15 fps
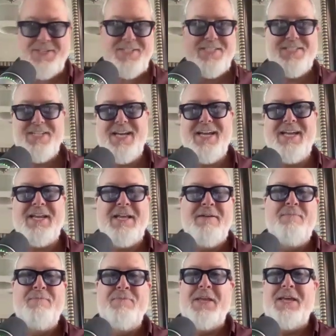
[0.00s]
going to stay. And
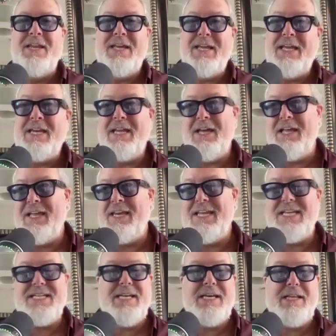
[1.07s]

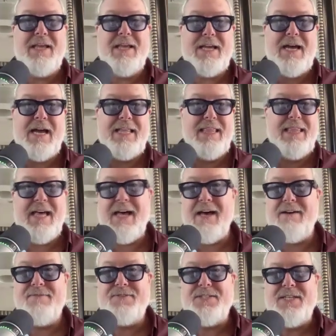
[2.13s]
he did. Like, I
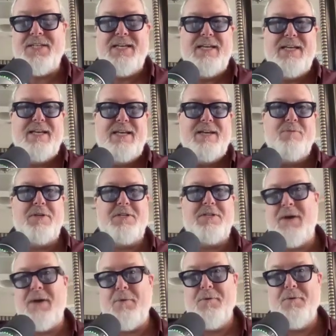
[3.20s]
left, went to
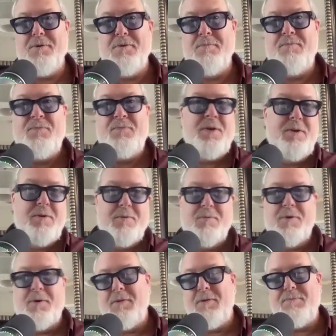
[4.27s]
my room,
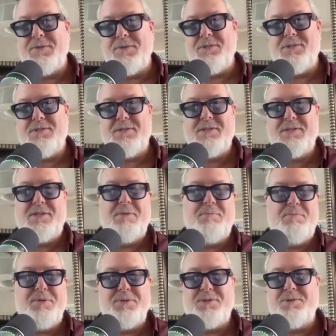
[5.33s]
wrote up a
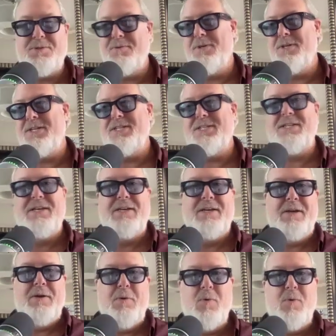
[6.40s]
couple of stories,
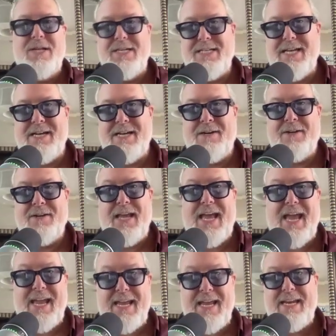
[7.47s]
went down,
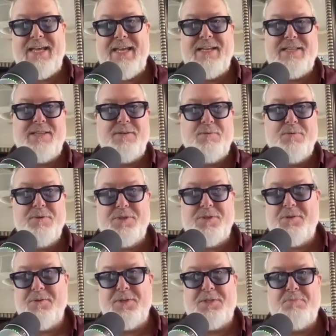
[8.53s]
ate at the Roost
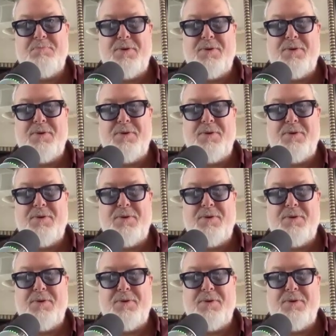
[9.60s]
Chris